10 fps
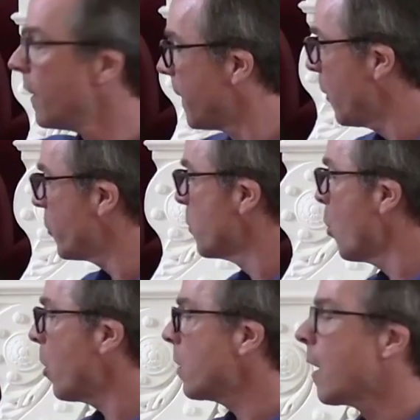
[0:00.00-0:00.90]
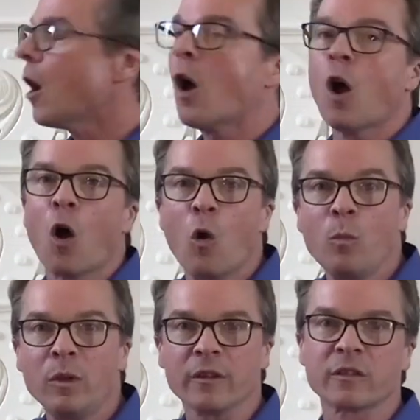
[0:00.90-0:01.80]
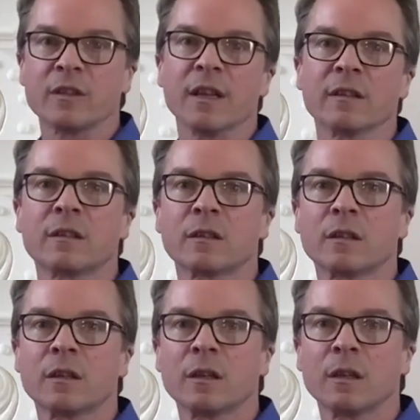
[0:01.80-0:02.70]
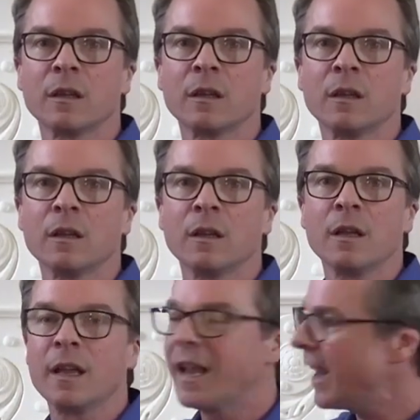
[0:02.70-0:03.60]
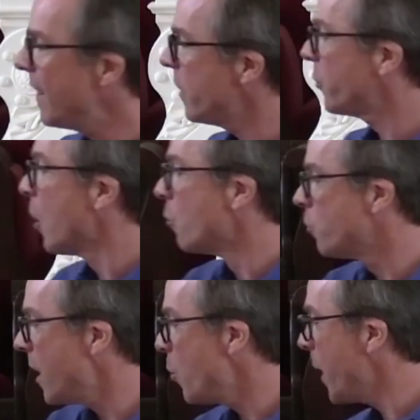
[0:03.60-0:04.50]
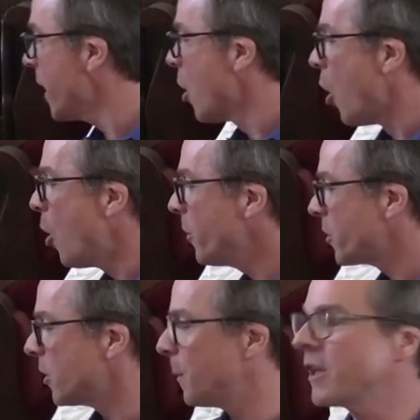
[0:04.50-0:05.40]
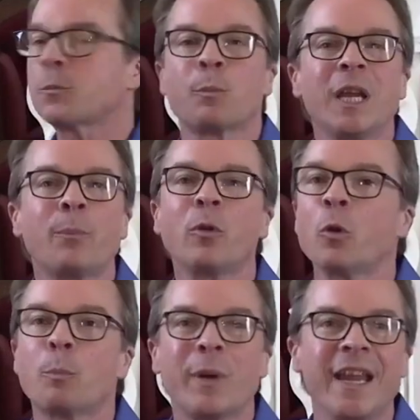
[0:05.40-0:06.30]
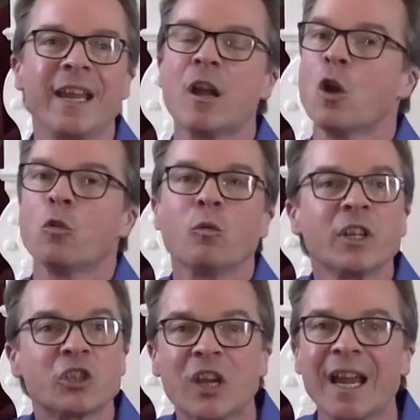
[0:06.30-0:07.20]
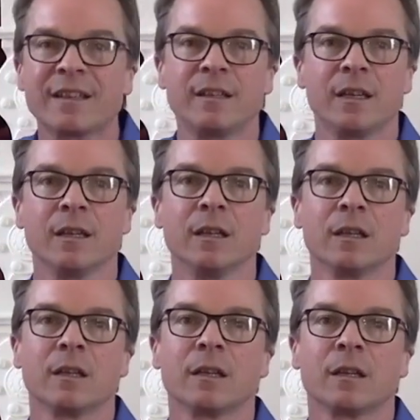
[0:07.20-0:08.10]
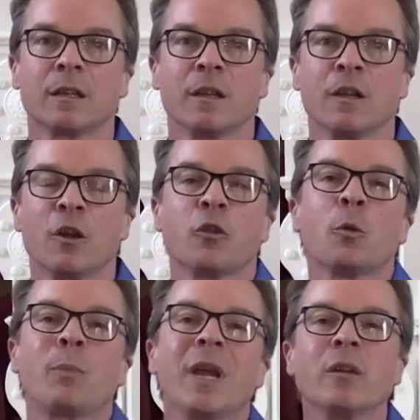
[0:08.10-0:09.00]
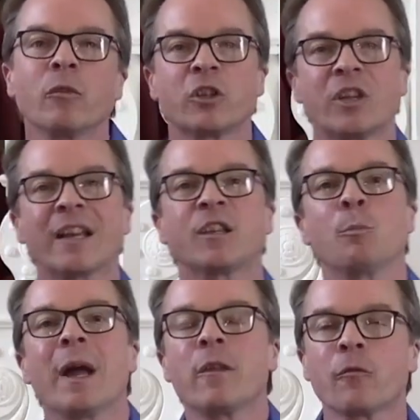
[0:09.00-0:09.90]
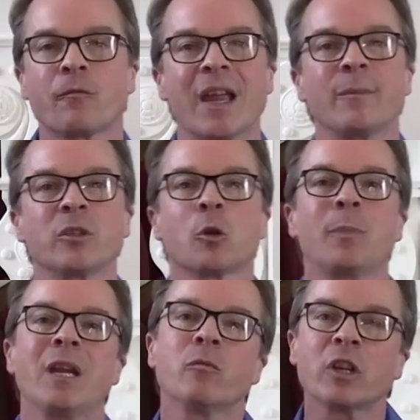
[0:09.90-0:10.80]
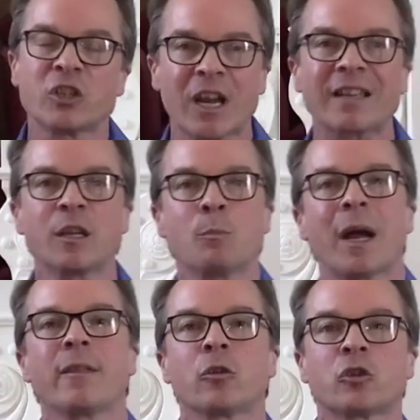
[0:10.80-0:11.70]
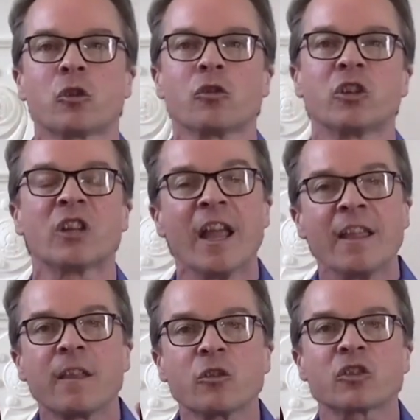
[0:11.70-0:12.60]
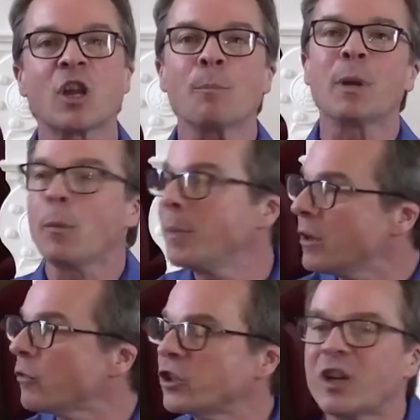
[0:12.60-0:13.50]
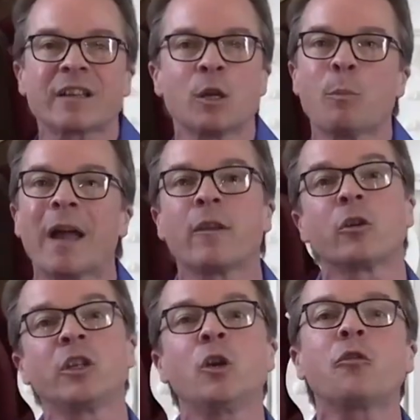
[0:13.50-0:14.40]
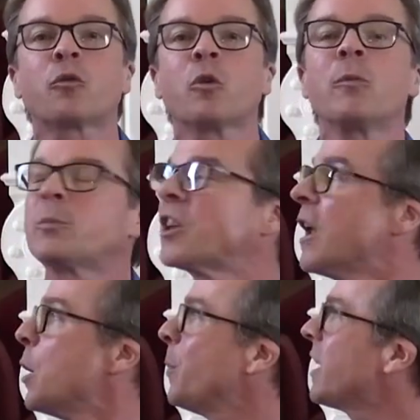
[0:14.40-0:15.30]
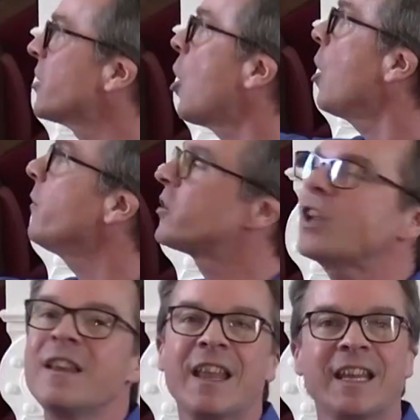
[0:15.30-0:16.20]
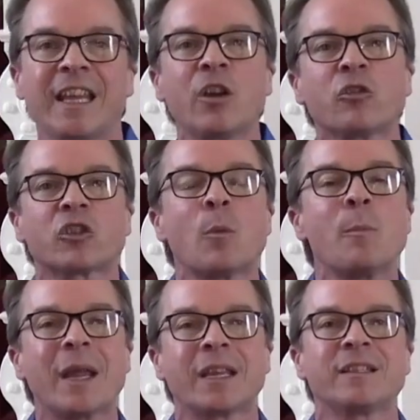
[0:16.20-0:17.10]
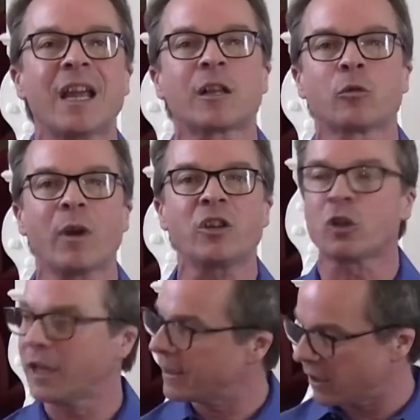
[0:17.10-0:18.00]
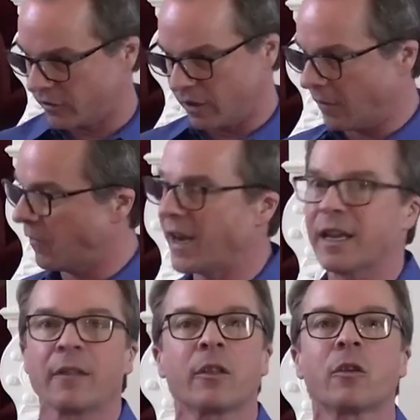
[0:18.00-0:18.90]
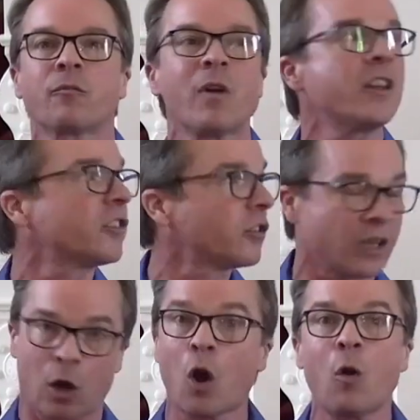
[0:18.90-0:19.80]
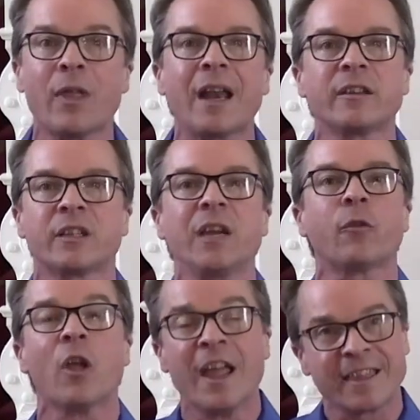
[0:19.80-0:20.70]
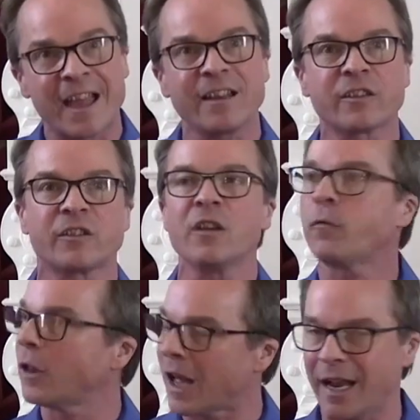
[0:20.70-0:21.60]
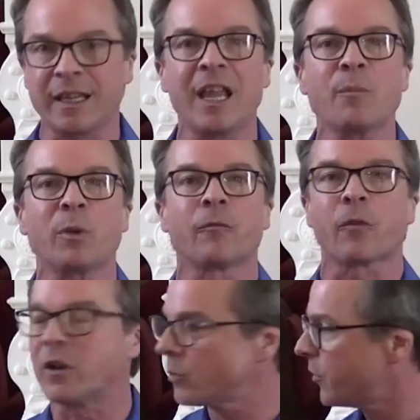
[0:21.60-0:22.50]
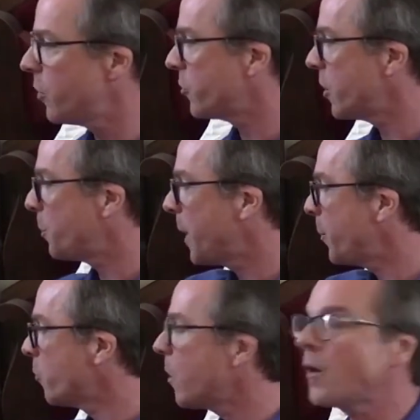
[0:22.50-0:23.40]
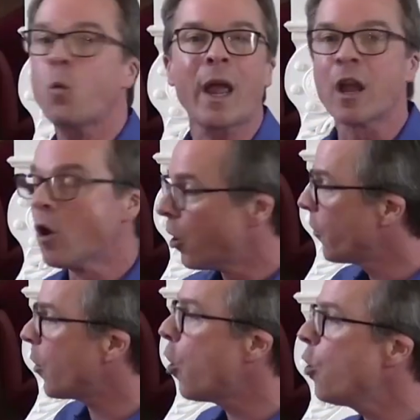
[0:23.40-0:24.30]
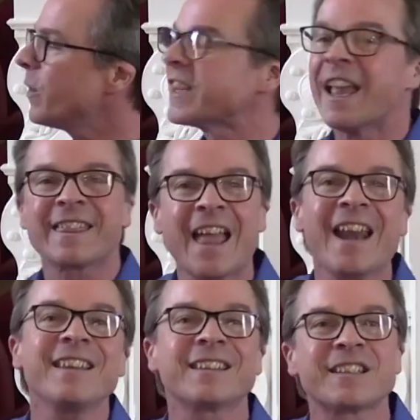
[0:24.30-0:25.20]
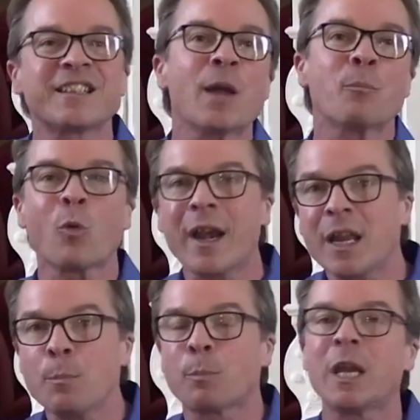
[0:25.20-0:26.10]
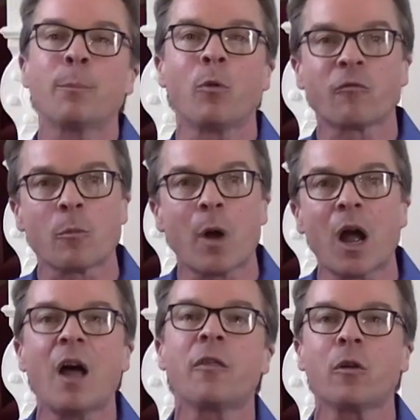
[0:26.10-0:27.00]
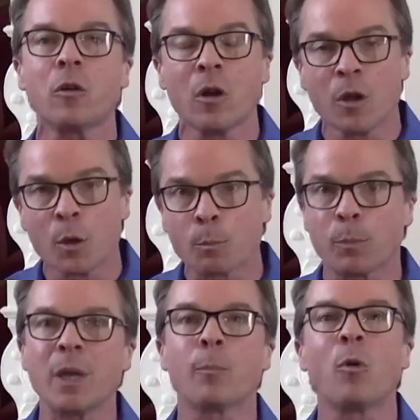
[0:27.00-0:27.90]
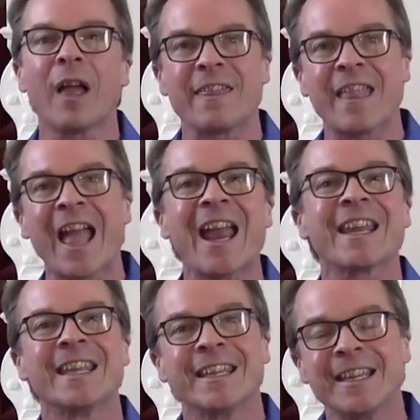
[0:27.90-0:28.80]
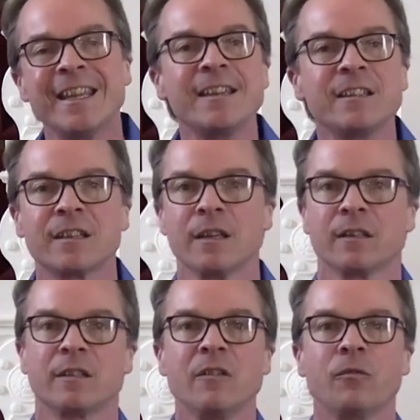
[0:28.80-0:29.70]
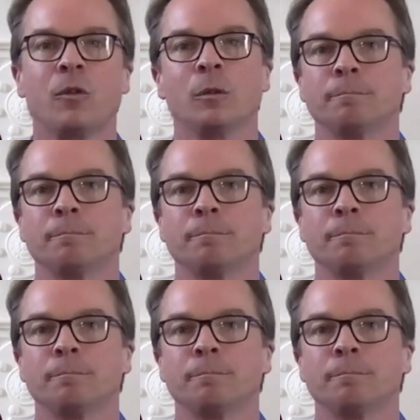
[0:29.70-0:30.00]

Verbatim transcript: There is more homelessness. And this runaway and homelessness because people are being rejected. They're being rejected by their families. They're being rejected by their churches. There's some people being rejected by their youth groups because all of a sudden they hear someone make a declaration like this and they find out that their friend is like, oh, that is evil. That is sinful. I can't be friends with you, so the people run away or they're homeless. That is separating people from other people, and that is sinful.